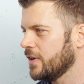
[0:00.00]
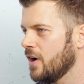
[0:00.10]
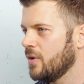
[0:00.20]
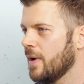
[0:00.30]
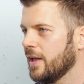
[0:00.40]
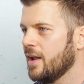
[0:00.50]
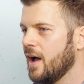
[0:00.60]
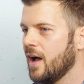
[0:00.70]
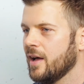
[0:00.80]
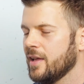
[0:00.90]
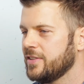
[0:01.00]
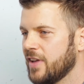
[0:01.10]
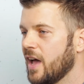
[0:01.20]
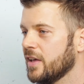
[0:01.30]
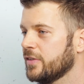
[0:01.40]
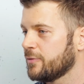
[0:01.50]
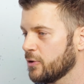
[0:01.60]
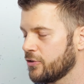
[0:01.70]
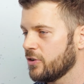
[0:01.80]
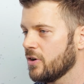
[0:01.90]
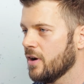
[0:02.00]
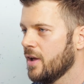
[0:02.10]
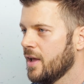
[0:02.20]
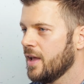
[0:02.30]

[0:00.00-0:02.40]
But it does for sure,